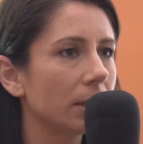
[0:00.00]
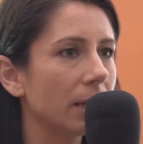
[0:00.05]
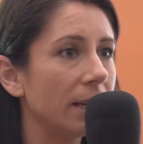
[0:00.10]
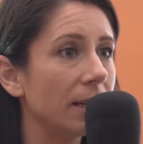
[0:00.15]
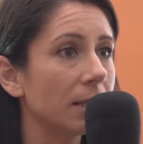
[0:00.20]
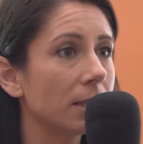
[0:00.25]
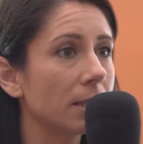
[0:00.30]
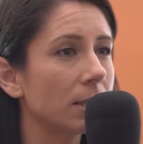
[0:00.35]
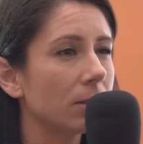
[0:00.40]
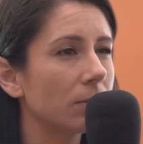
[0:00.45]
And
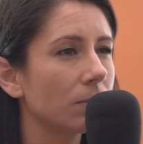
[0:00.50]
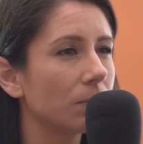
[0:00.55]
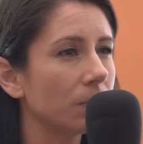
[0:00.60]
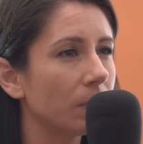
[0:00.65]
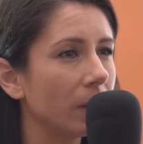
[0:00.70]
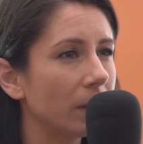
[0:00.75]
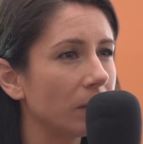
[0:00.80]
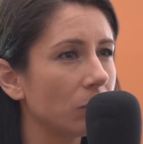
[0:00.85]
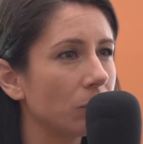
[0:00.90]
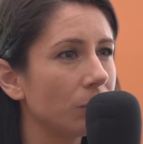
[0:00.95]
yeah, it's,
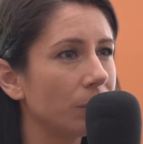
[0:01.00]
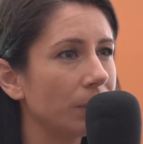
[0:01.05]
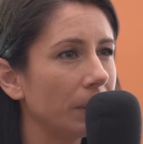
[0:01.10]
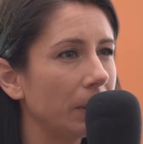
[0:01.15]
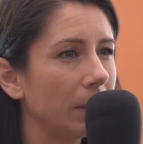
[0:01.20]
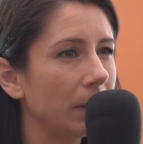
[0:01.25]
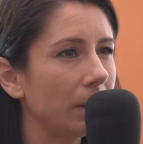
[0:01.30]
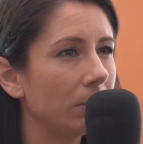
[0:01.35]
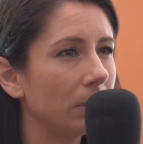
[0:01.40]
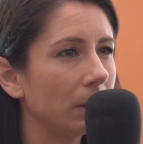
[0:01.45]
it's
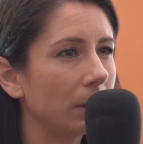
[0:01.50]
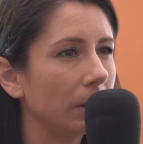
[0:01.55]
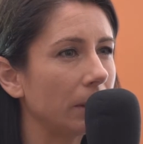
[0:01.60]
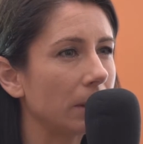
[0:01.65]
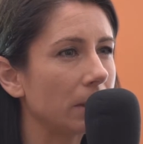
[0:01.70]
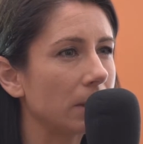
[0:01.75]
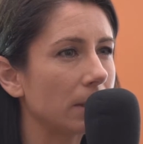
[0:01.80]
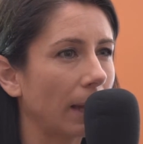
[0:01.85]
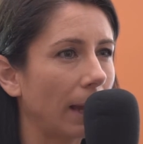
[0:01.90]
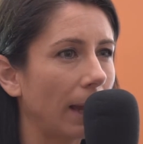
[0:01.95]
really, really
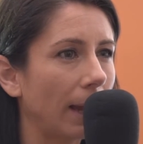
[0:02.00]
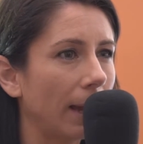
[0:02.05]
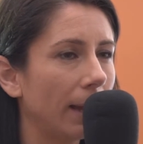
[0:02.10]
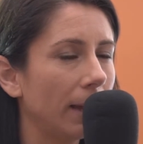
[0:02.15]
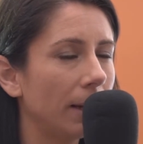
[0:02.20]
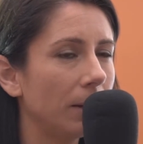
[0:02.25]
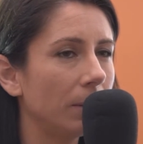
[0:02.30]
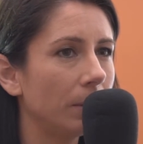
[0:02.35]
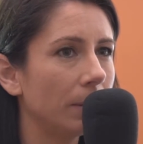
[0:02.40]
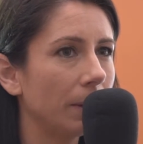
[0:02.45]

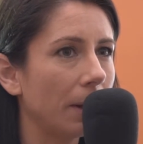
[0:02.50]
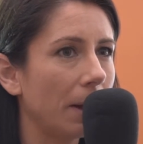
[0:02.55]
sad.